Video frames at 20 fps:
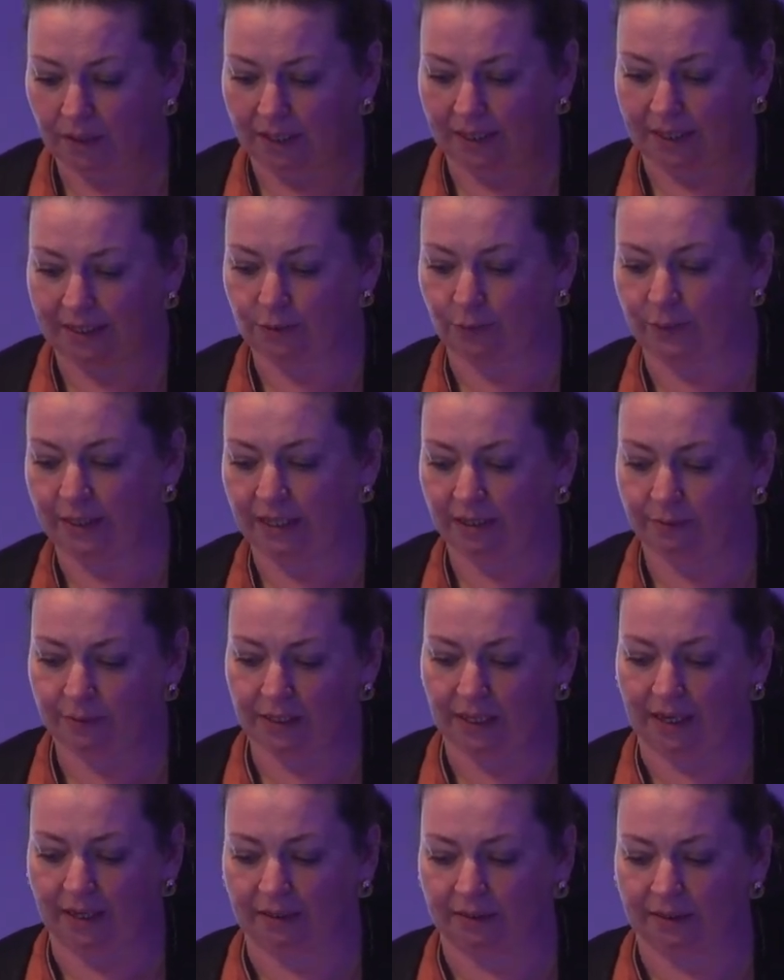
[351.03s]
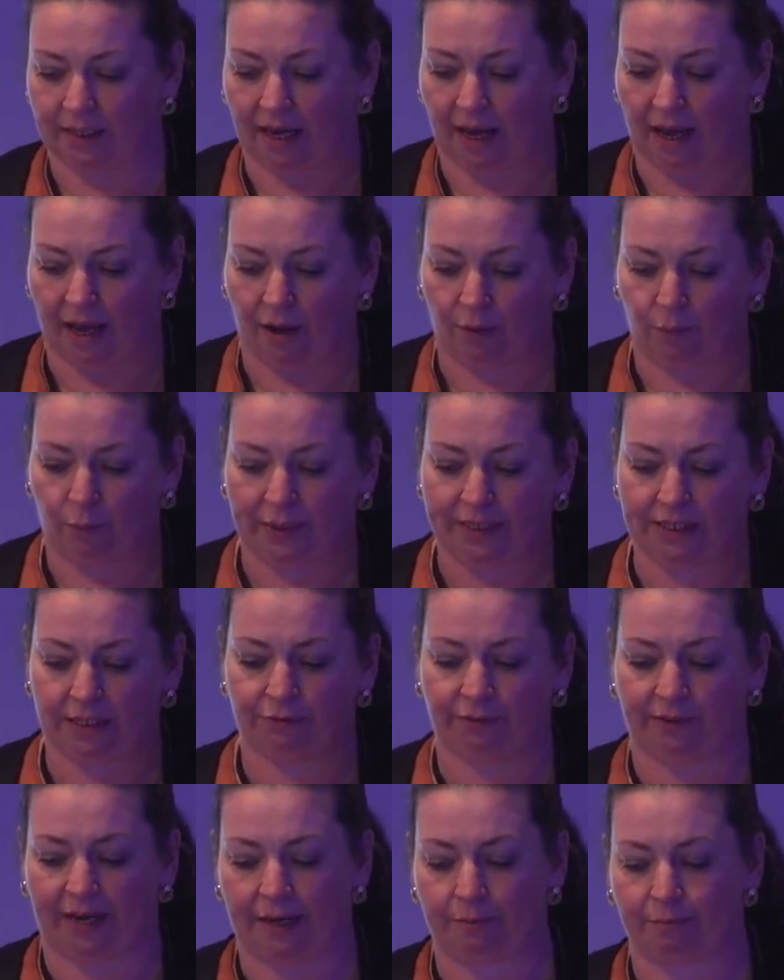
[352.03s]
As we keep saying, that we
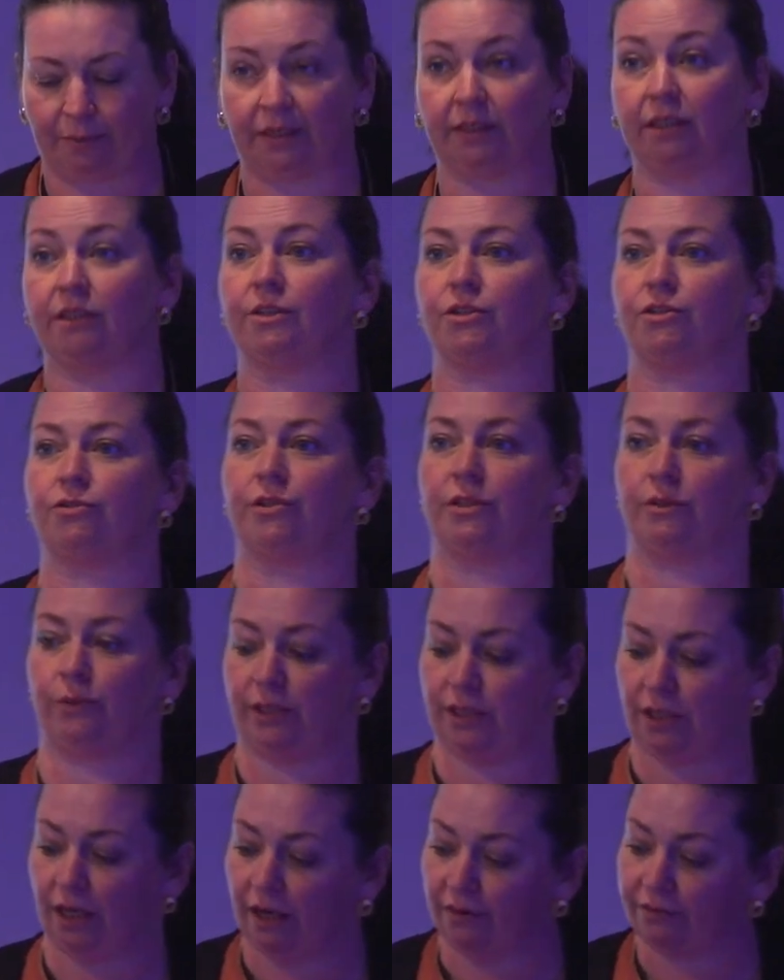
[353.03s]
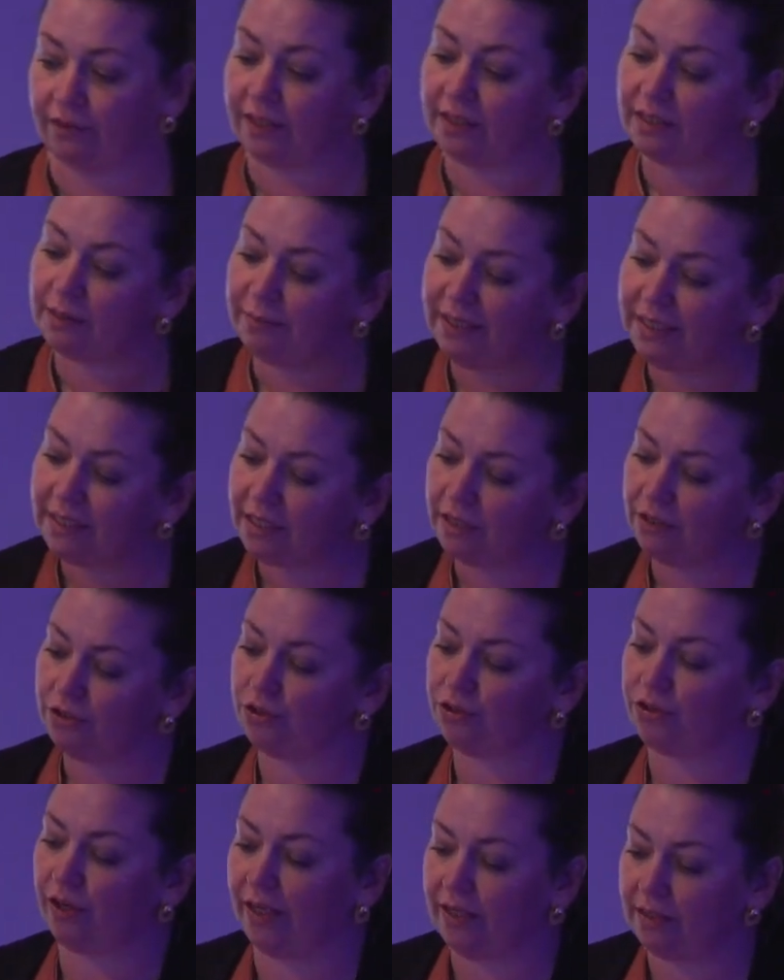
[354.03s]
define by the industries we serve, and this means
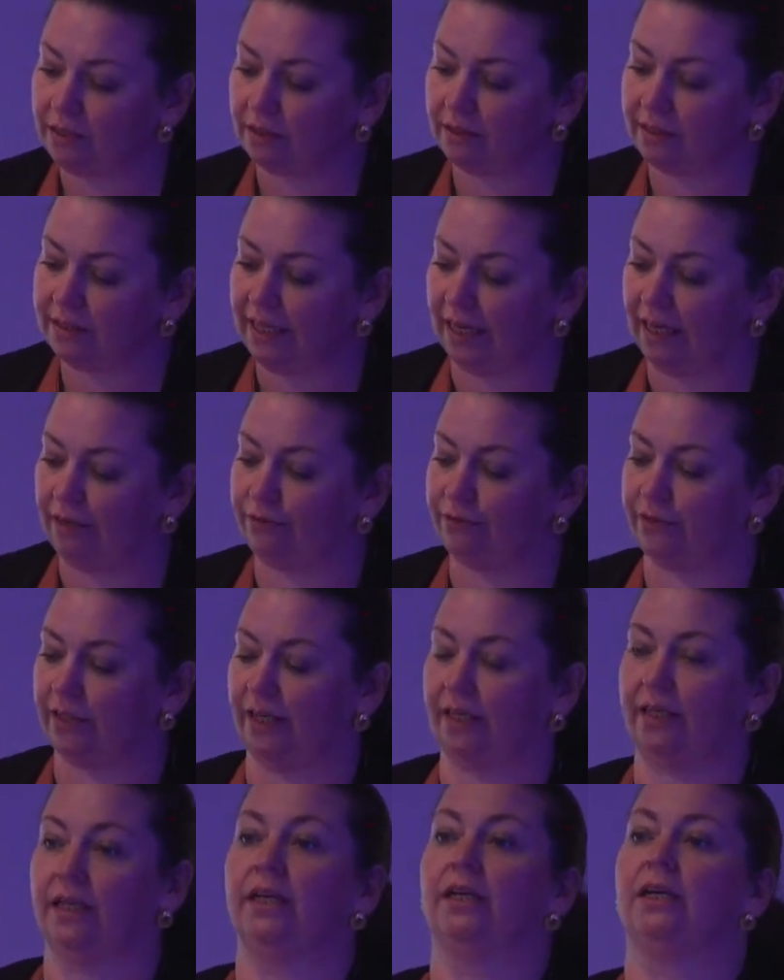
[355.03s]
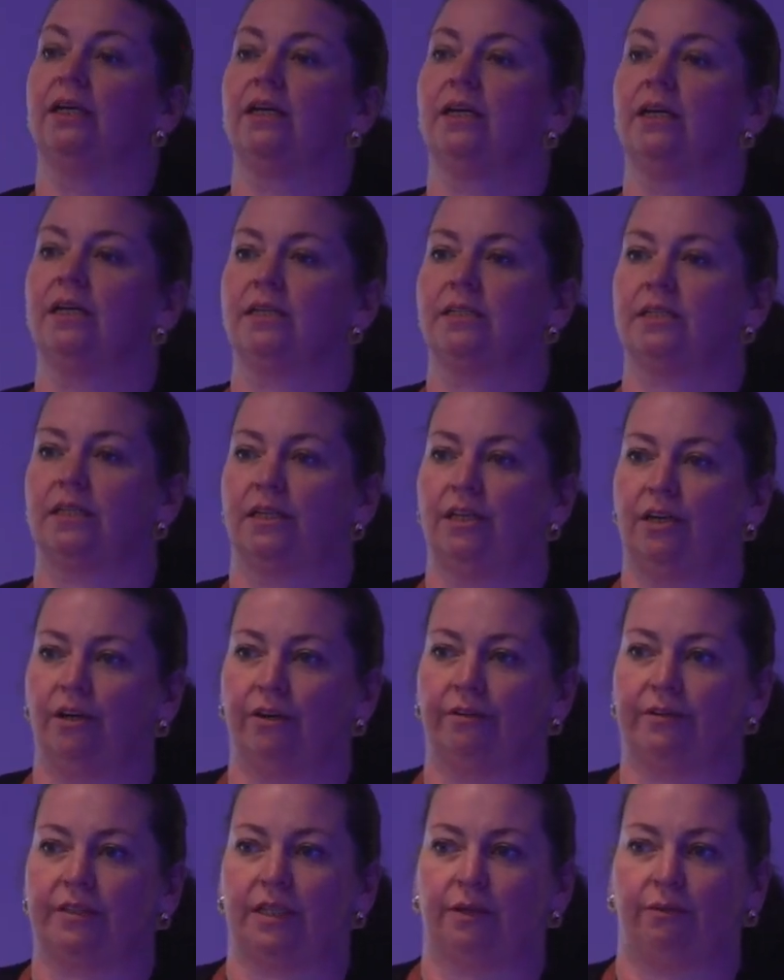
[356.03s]
constraints on safety,
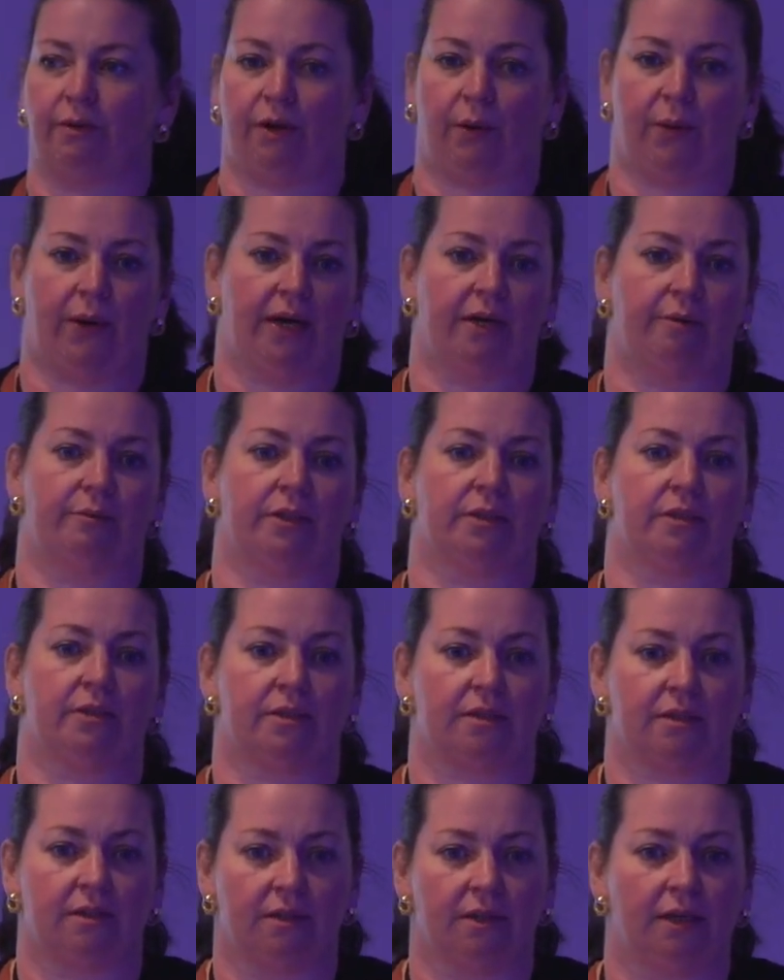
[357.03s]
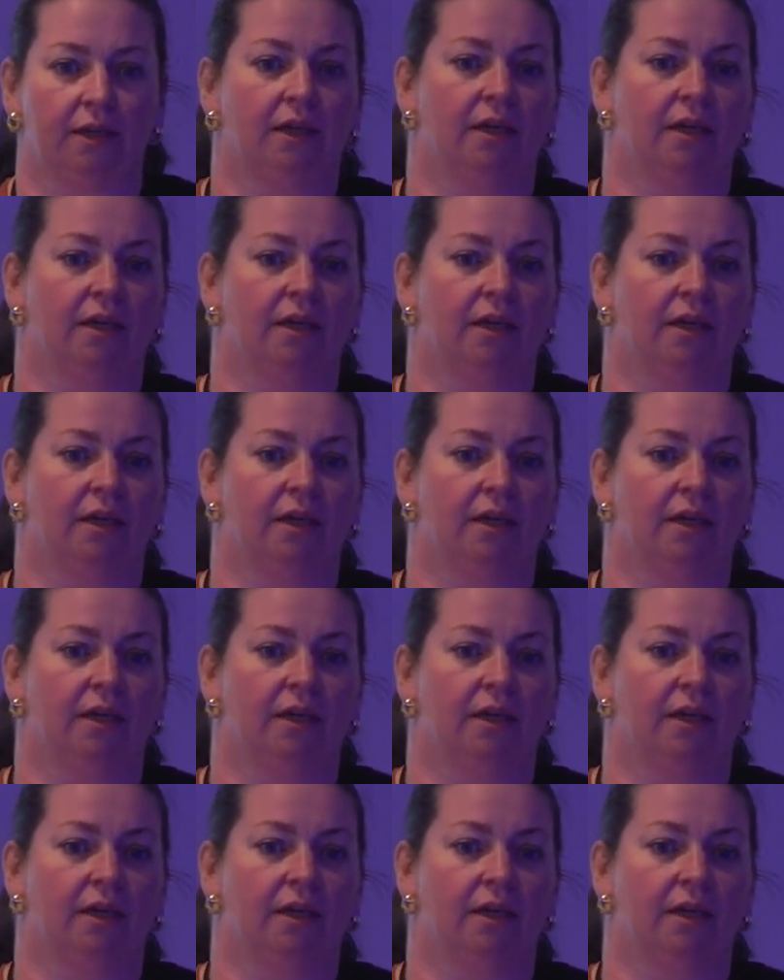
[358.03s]
security requirements.